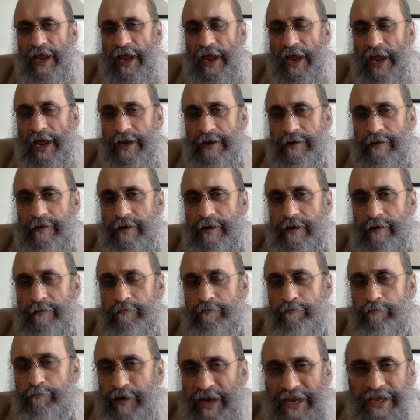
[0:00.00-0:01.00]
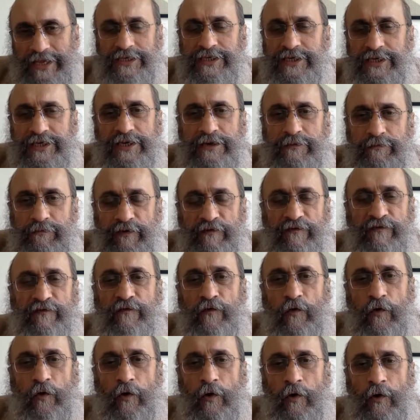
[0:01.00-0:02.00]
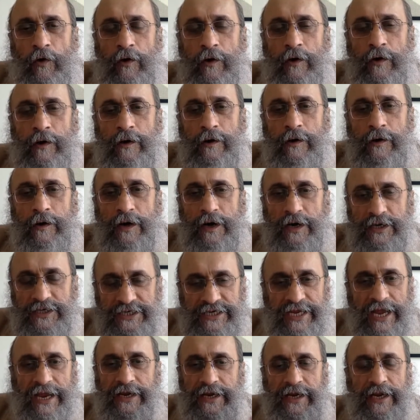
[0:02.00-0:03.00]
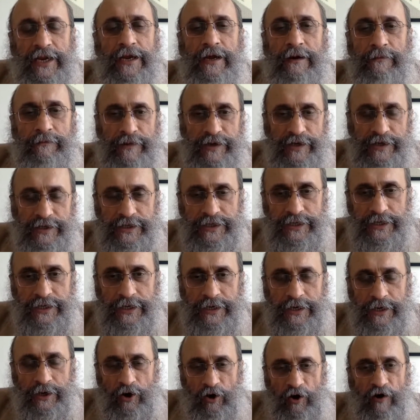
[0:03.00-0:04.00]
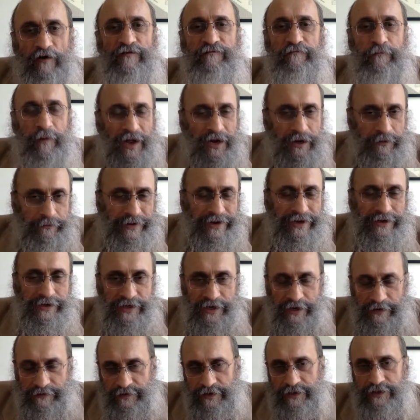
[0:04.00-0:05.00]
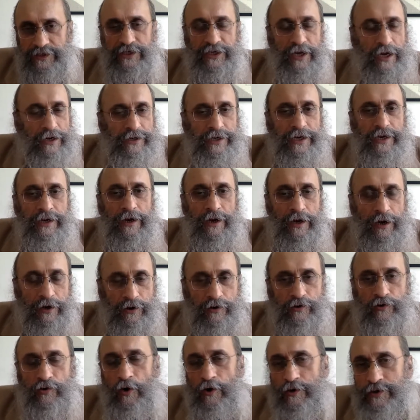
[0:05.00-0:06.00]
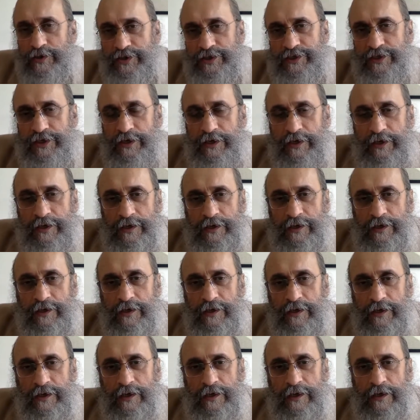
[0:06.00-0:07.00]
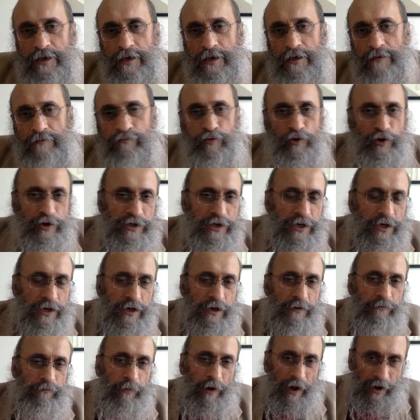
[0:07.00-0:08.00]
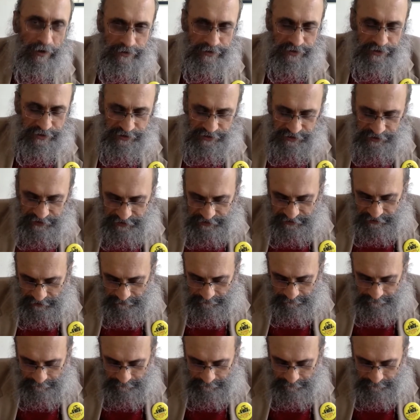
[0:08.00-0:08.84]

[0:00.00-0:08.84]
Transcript: and placed it before a standing committee of parliamentarians cutting across political parties.